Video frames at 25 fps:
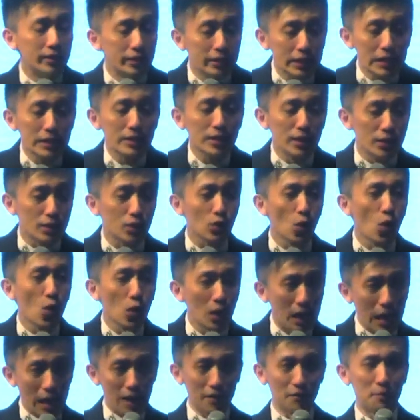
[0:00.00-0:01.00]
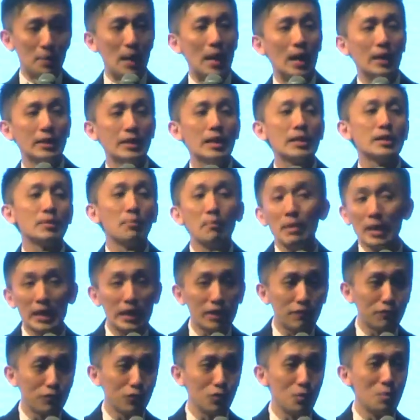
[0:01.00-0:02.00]
This is called life, ma. This is
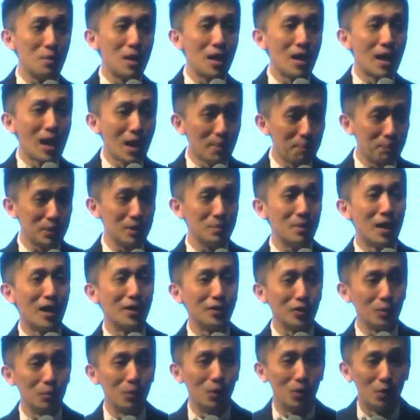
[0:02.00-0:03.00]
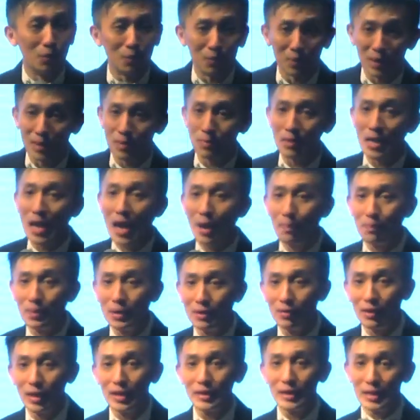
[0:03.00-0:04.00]
meaningful, ma. Happy, ma. Must be
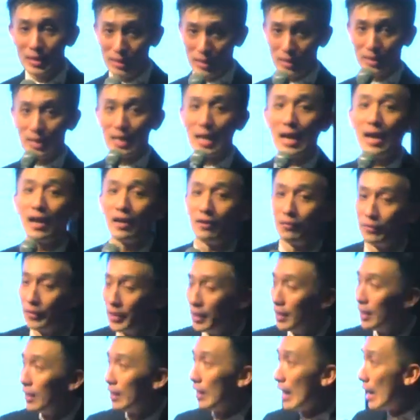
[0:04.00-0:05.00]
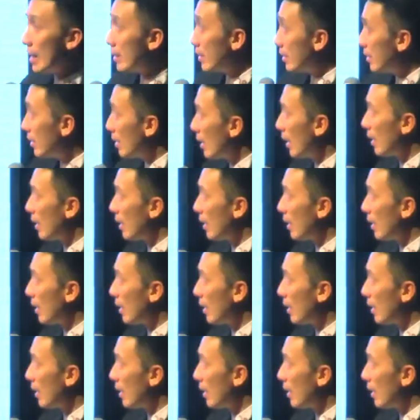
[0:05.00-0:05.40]
happy, right? This is life. And